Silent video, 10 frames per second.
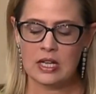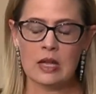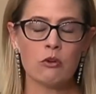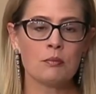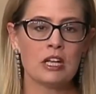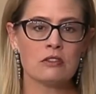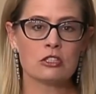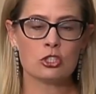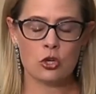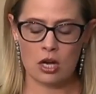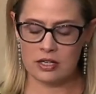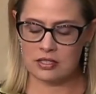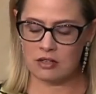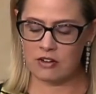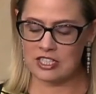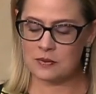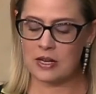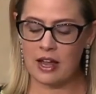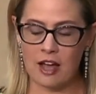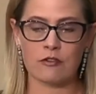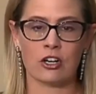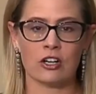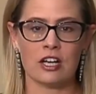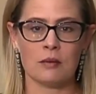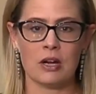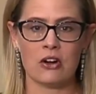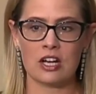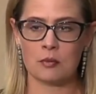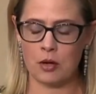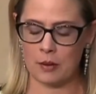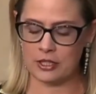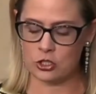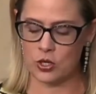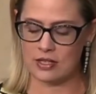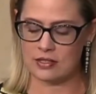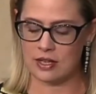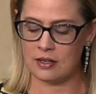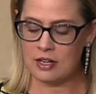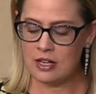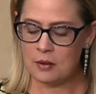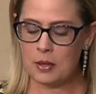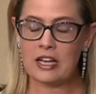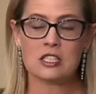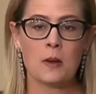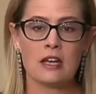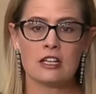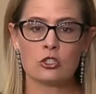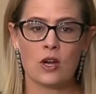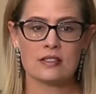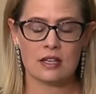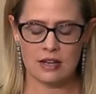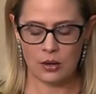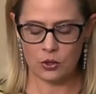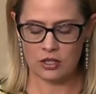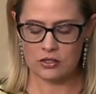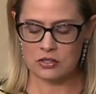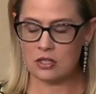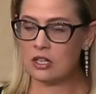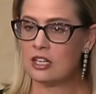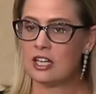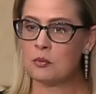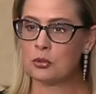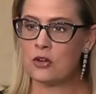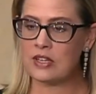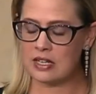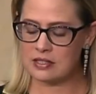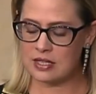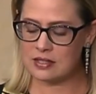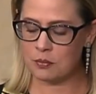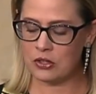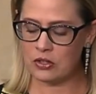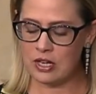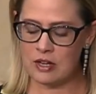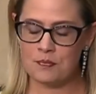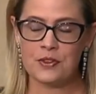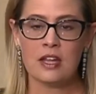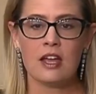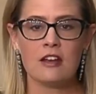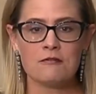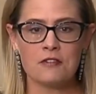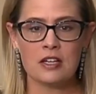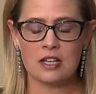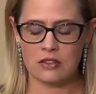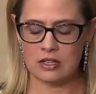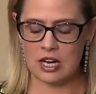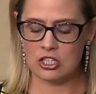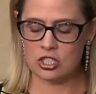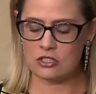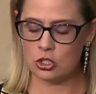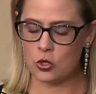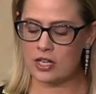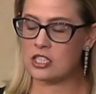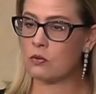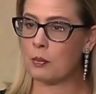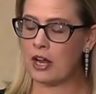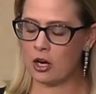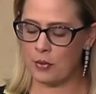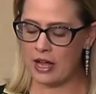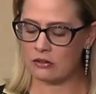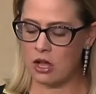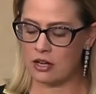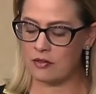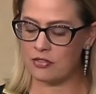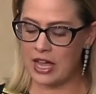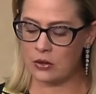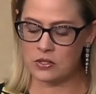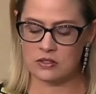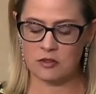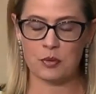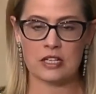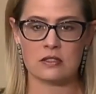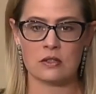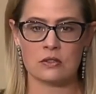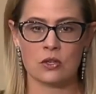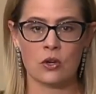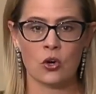It will mean the strongest investment ever in American public transit by expanding transit networks, improving accessibility, and funding the nation's transit repair backlog of thousands of buses,